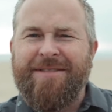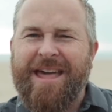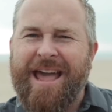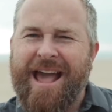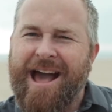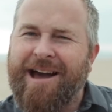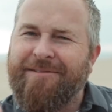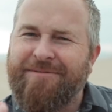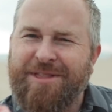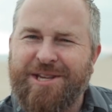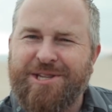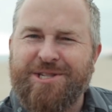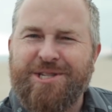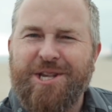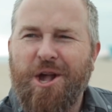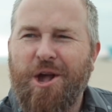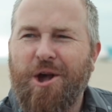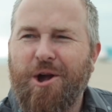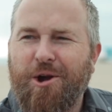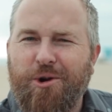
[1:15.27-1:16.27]
They have this
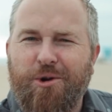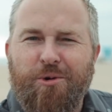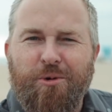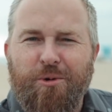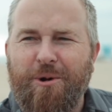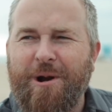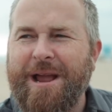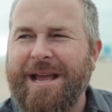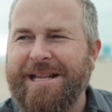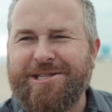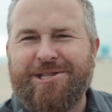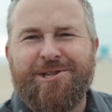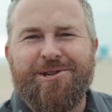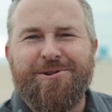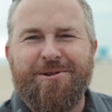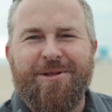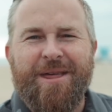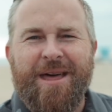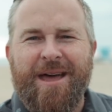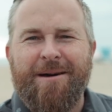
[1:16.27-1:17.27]
grit
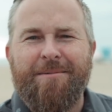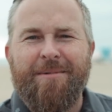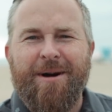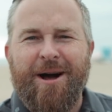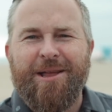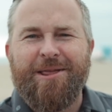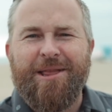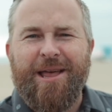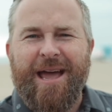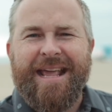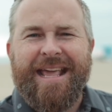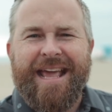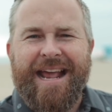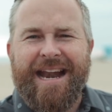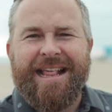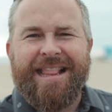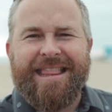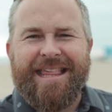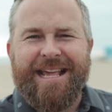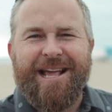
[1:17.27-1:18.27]
to them, unlike
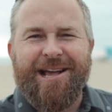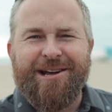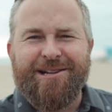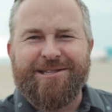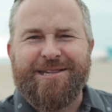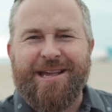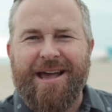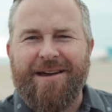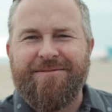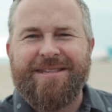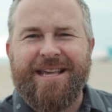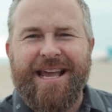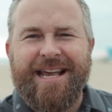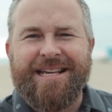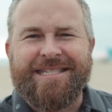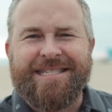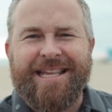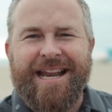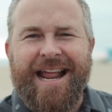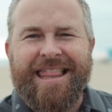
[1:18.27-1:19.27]
anything else I've
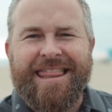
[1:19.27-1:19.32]
tasted.